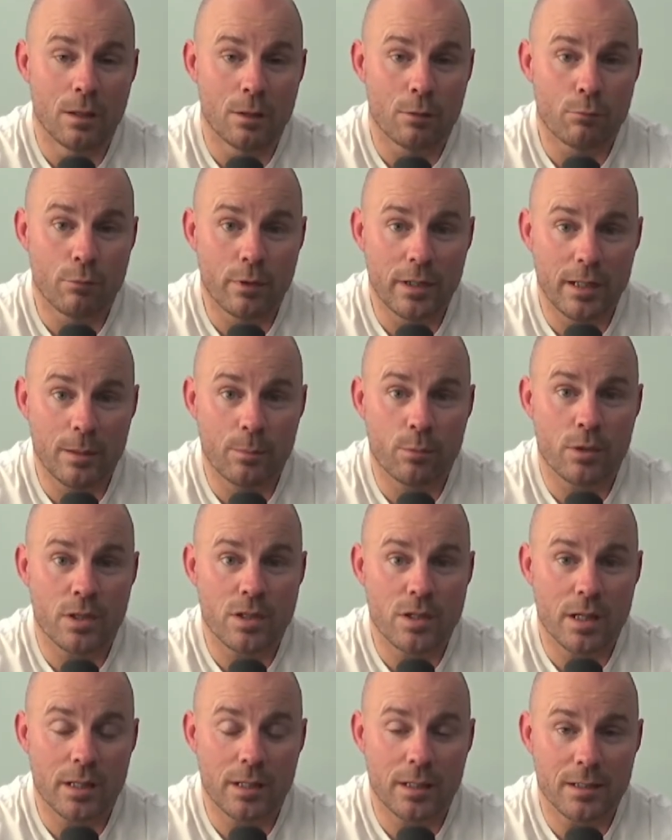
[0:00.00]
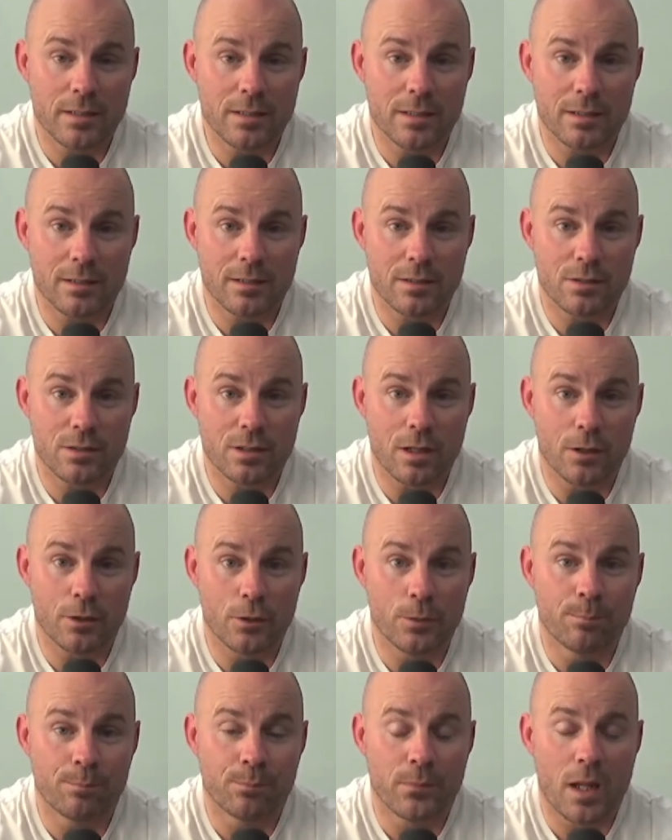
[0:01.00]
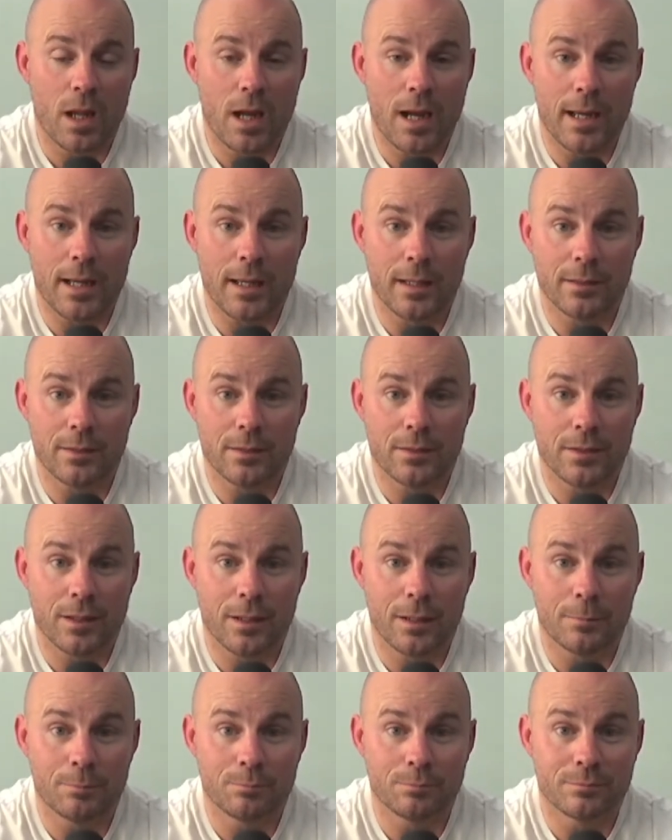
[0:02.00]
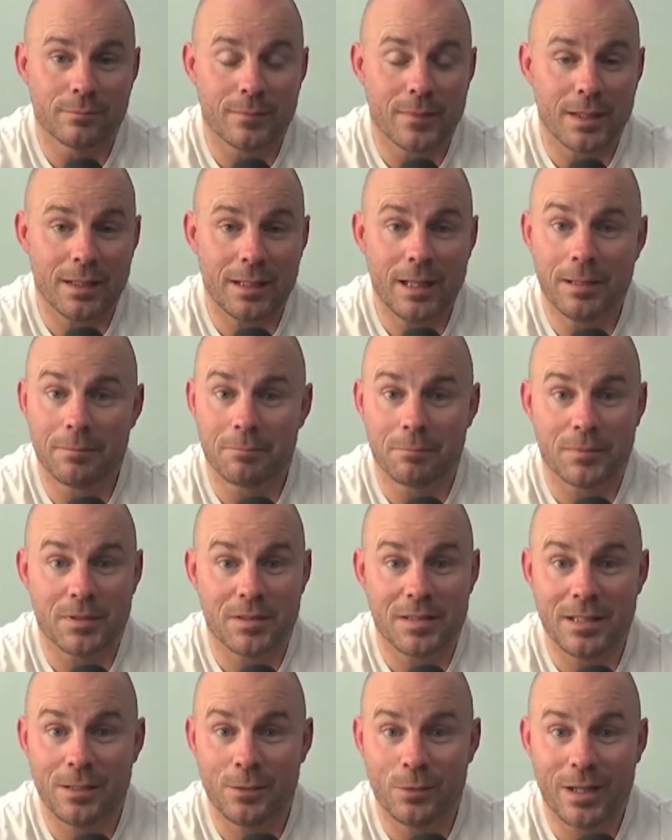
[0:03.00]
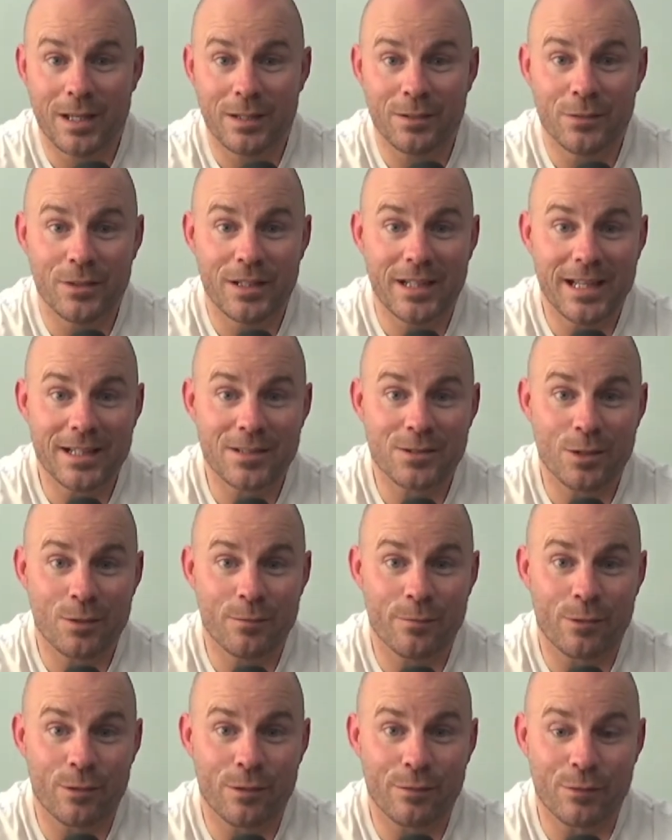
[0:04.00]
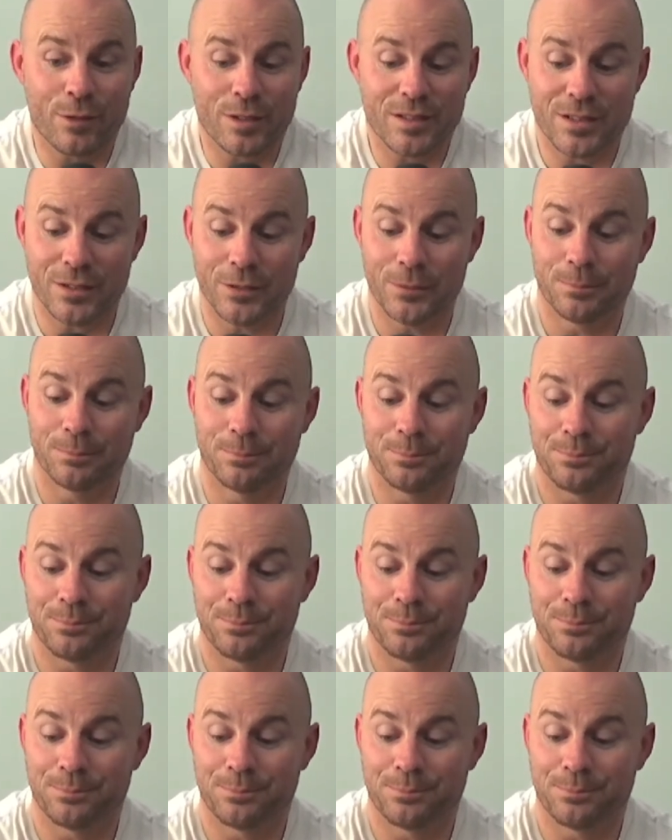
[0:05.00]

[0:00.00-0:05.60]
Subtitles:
Really appreciate you listening to the show. And see you again on the next show very, very soon.